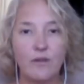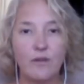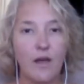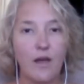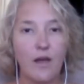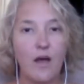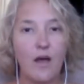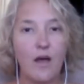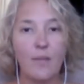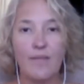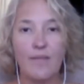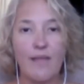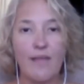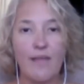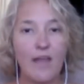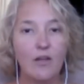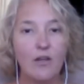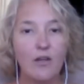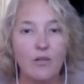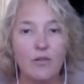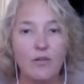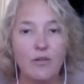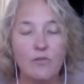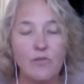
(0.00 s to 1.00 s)
And that
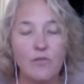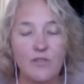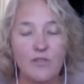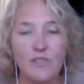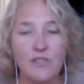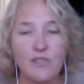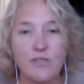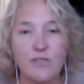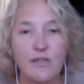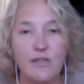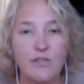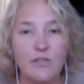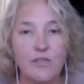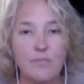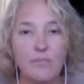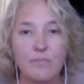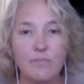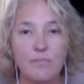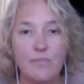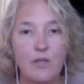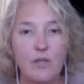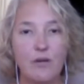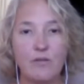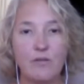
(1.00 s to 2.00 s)
includes listening to,
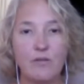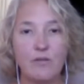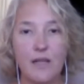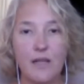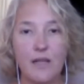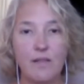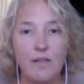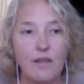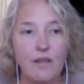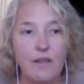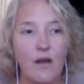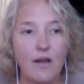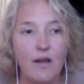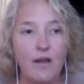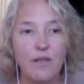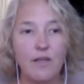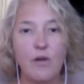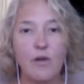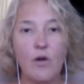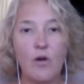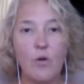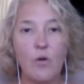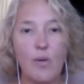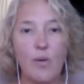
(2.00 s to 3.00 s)
daily
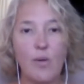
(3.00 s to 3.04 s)
audio,